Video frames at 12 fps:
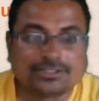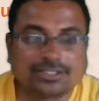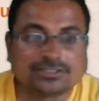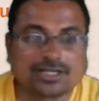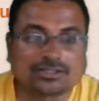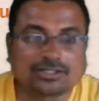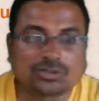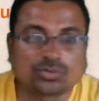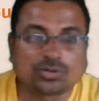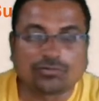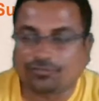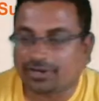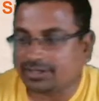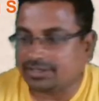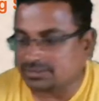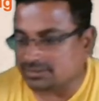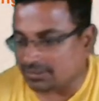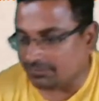These are the two
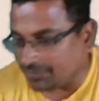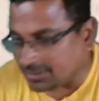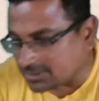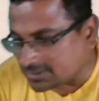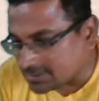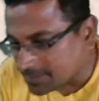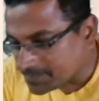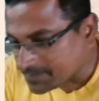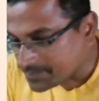refracting surface.